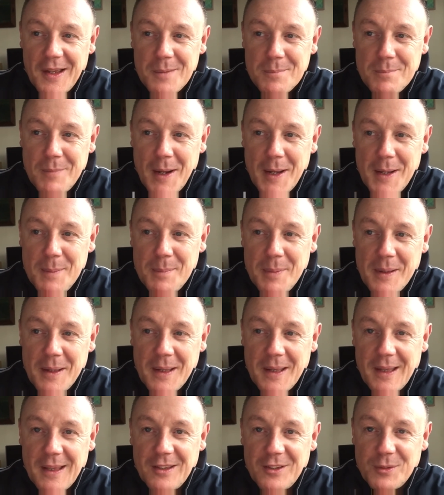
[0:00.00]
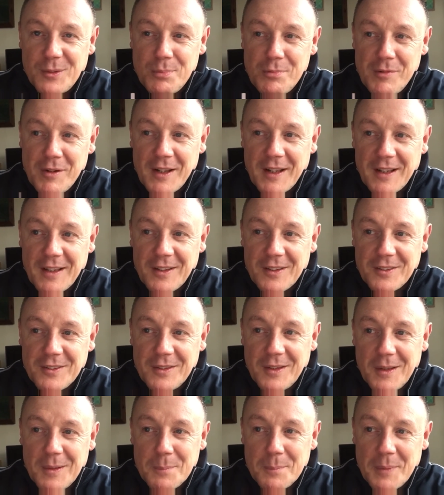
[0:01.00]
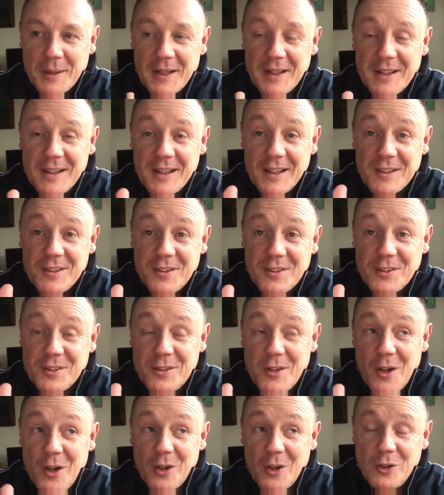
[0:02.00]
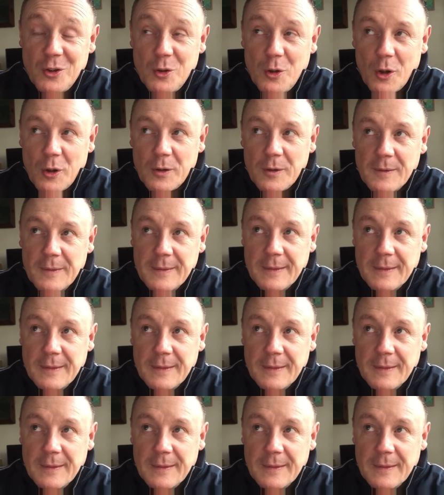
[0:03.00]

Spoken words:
maybe spring is beginning to stir. You know,